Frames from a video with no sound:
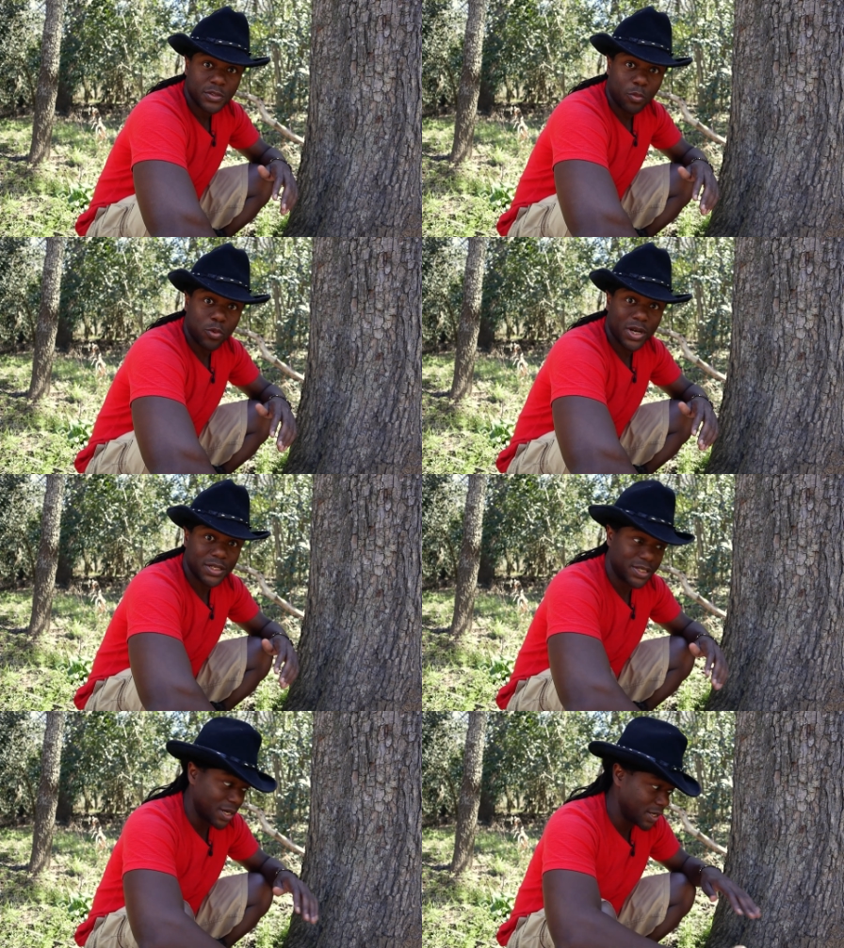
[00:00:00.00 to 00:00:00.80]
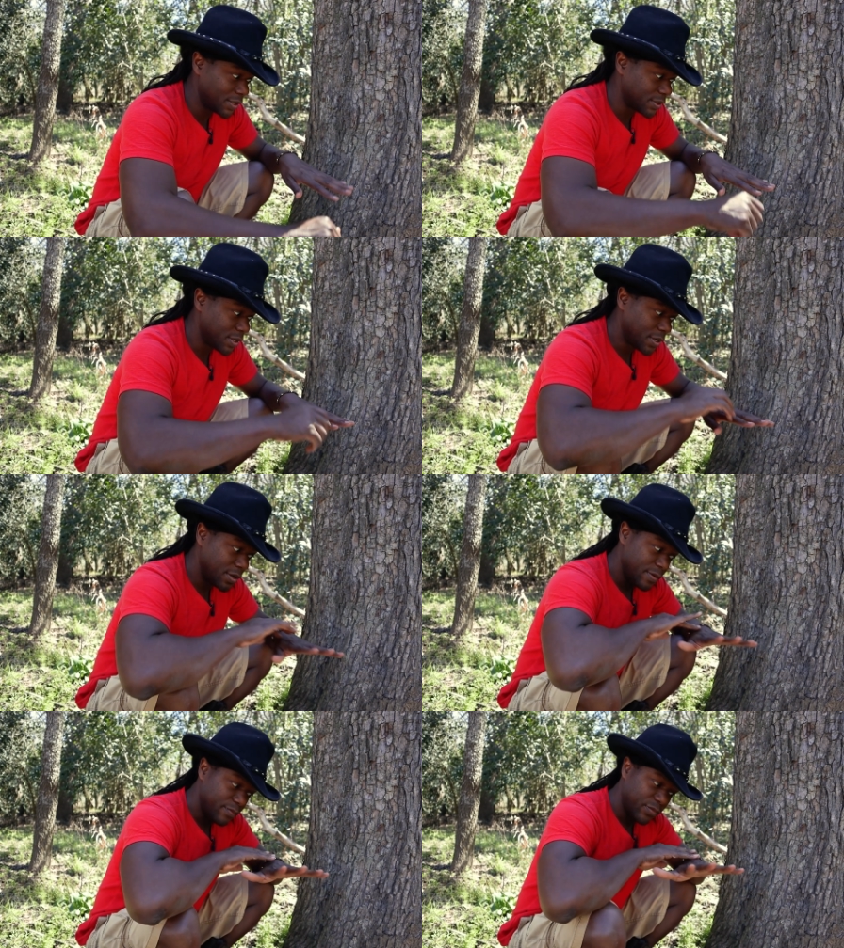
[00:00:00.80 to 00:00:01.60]
So what it does,
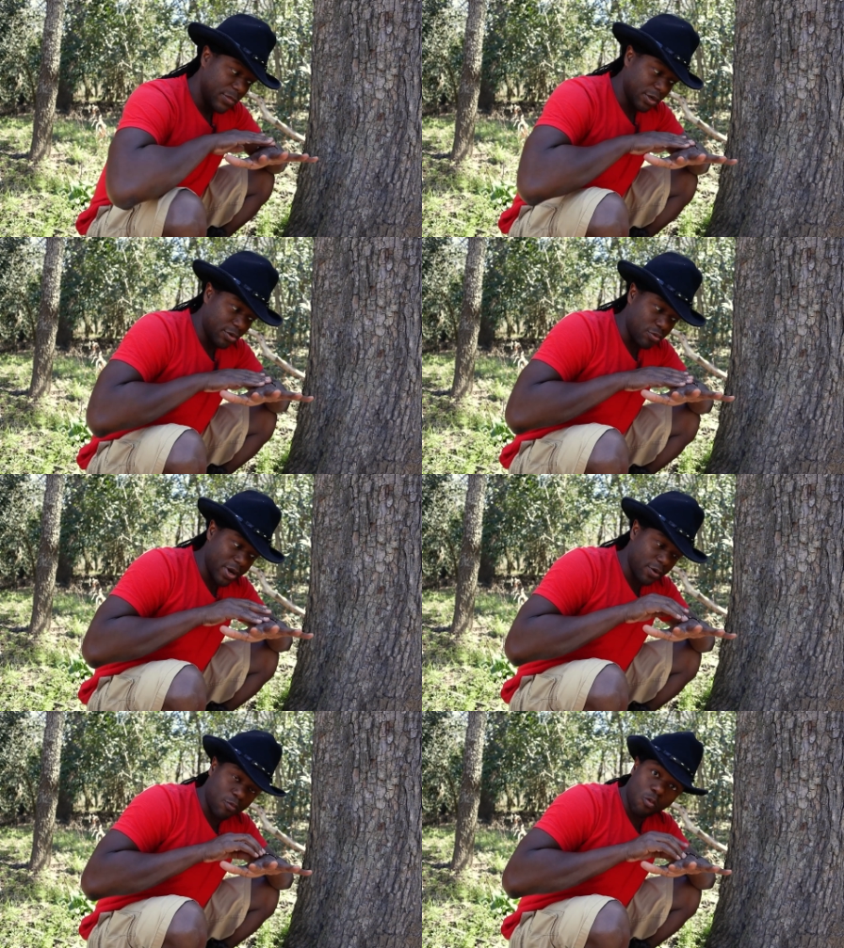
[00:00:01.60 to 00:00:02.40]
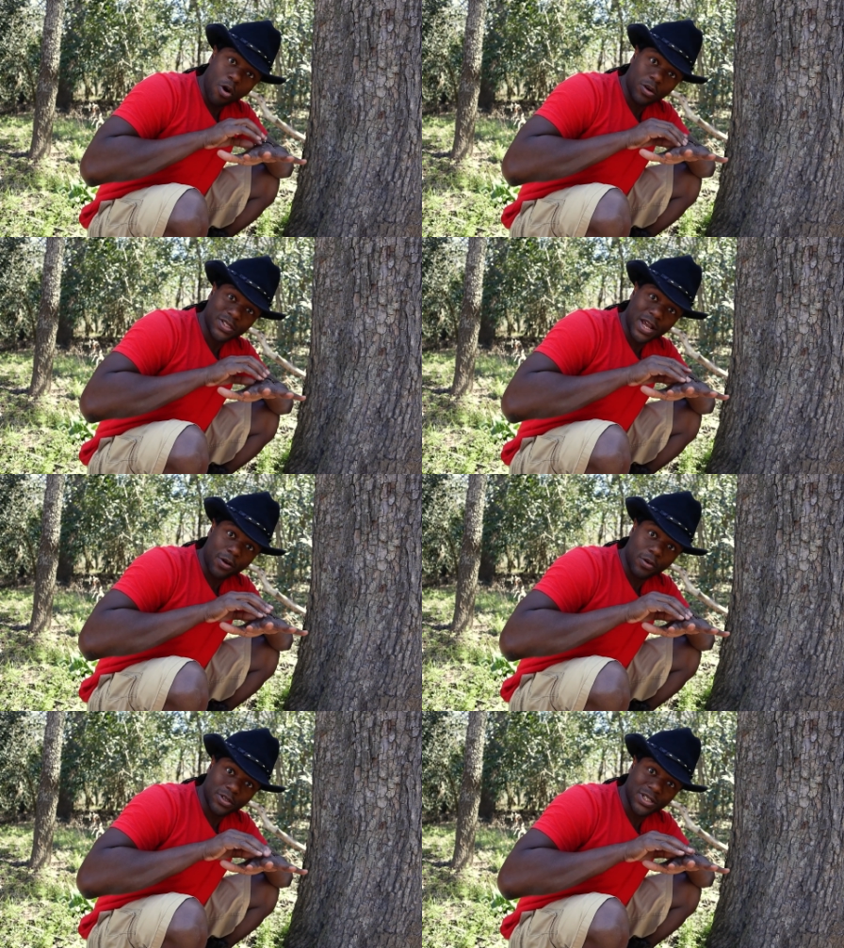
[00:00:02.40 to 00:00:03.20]
the critter walks
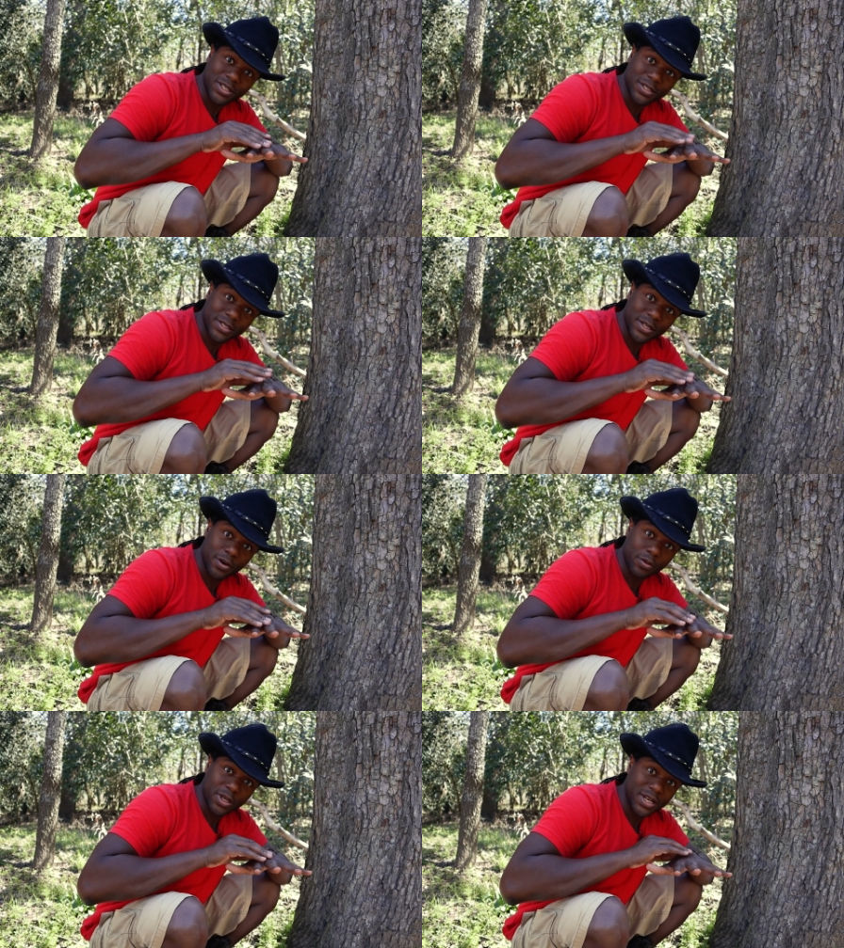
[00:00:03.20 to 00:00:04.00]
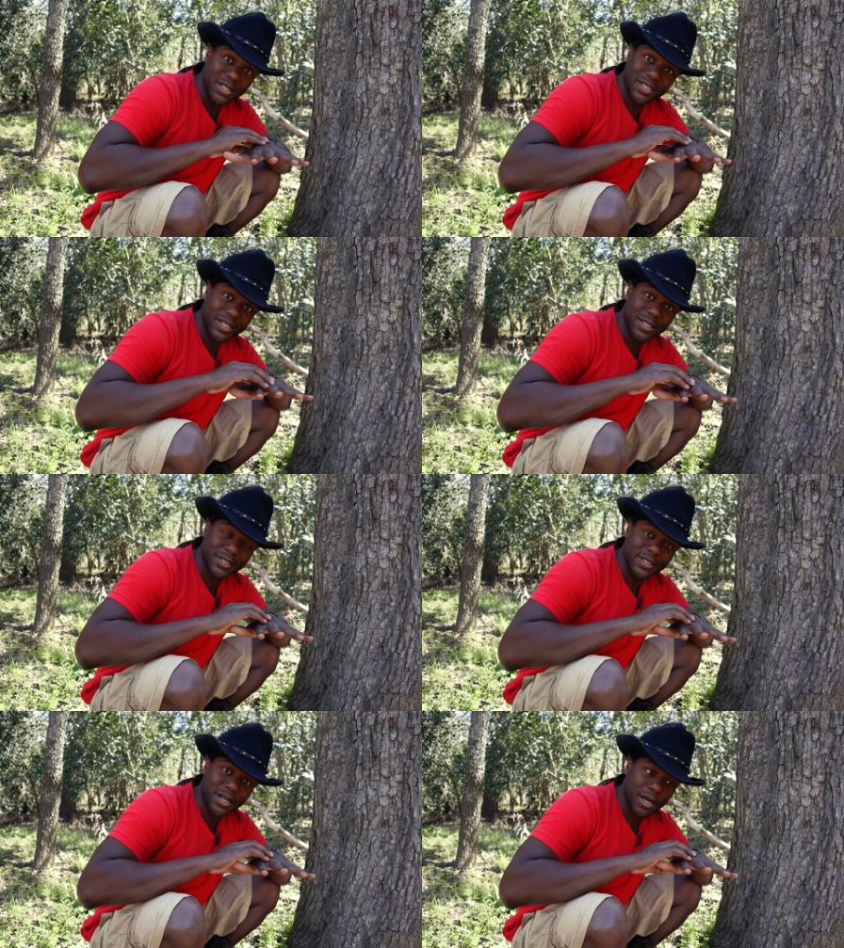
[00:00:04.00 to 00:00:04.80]
out onto the silk. He doesn't get
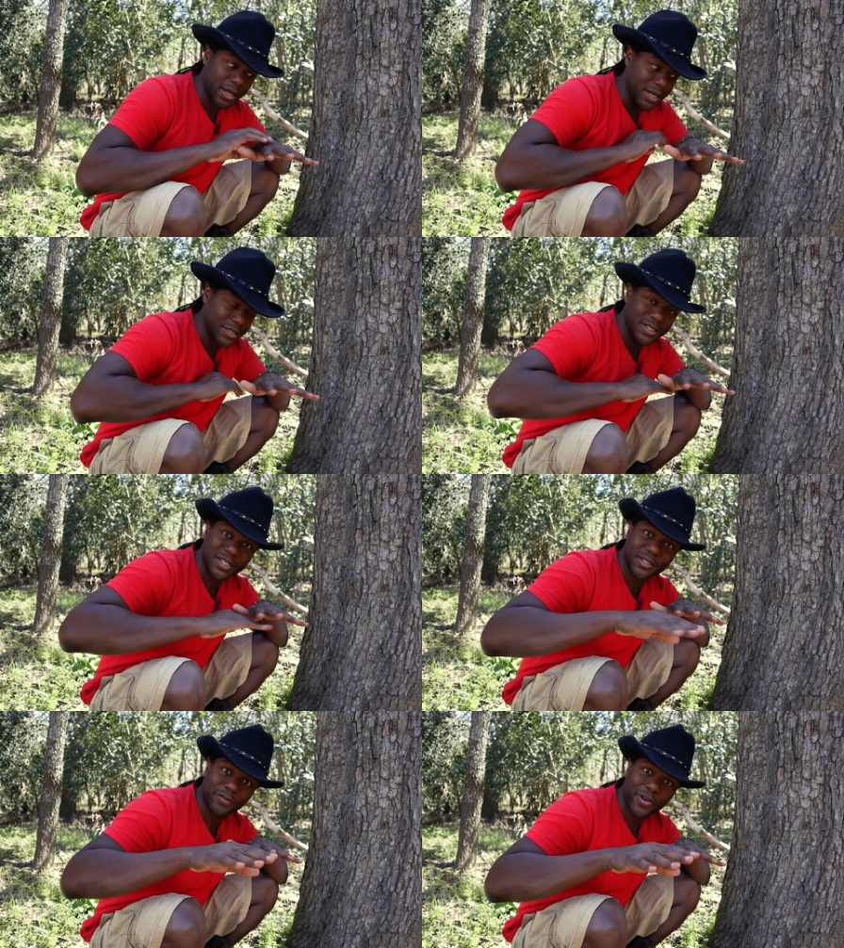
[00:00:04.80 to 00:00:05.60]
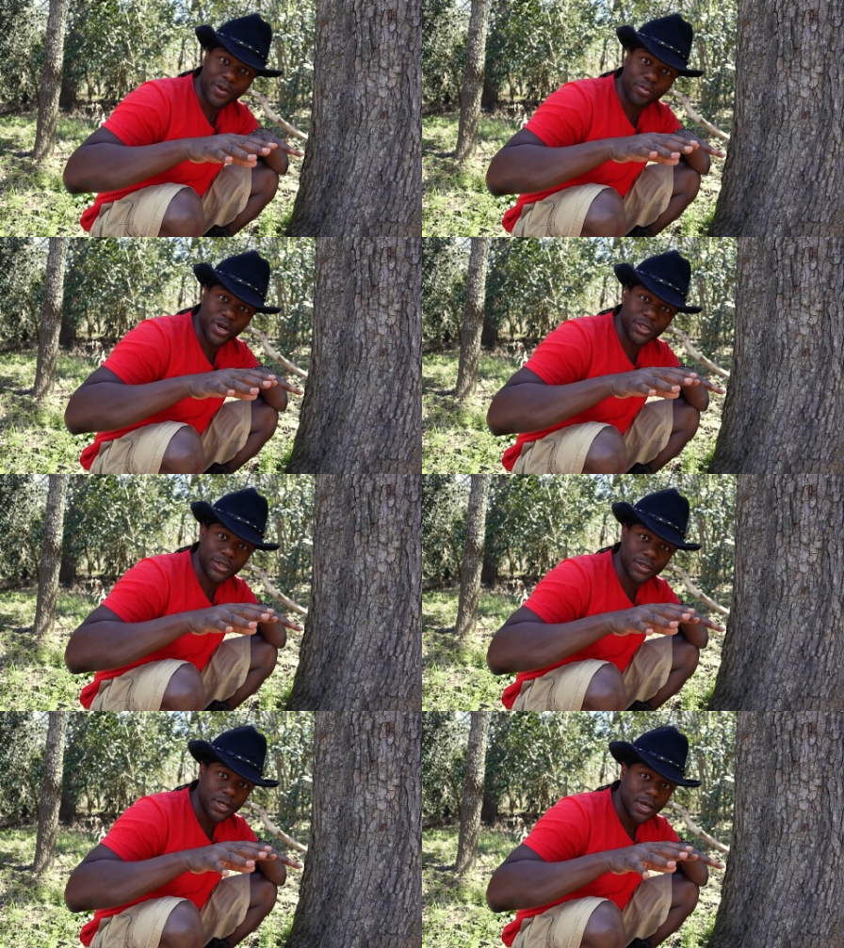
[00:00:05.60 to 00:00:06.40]
stuck and it sends the
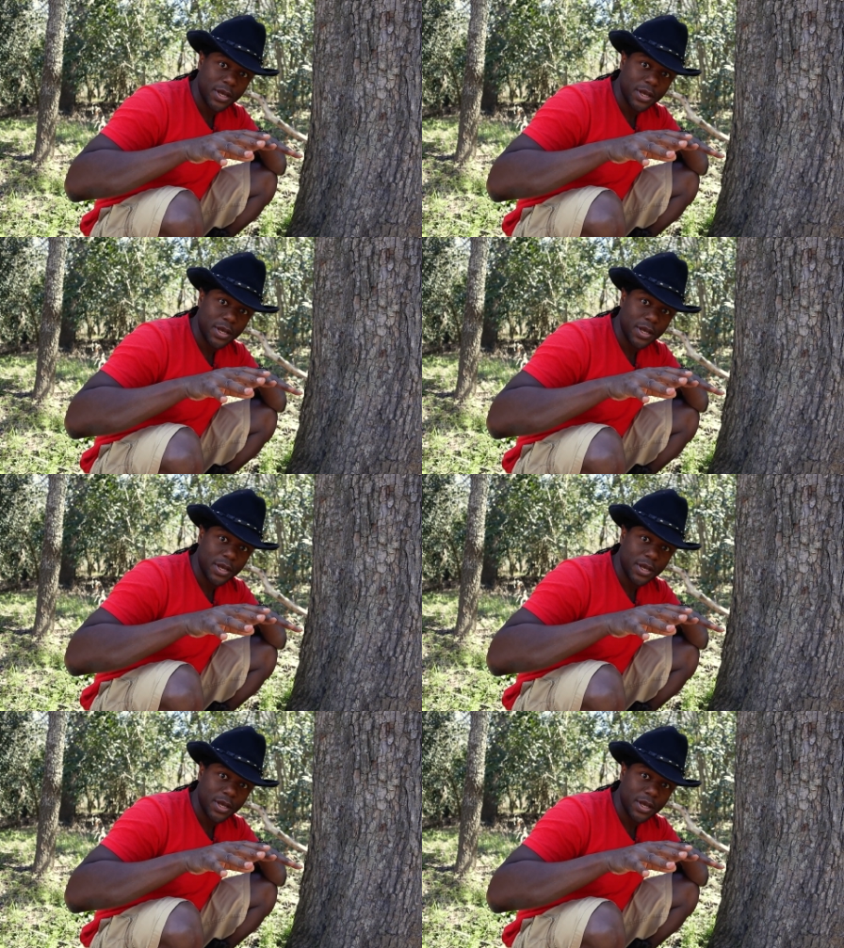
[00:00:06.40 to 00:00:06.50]
vibrations.